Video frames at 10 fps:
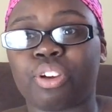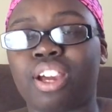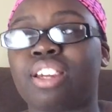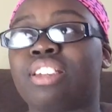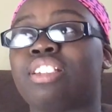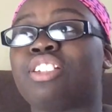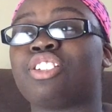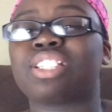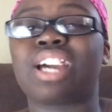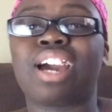and you
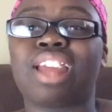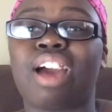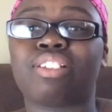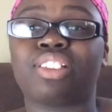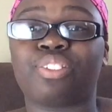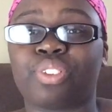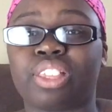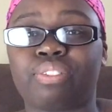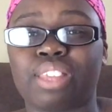just kind of have to live with it,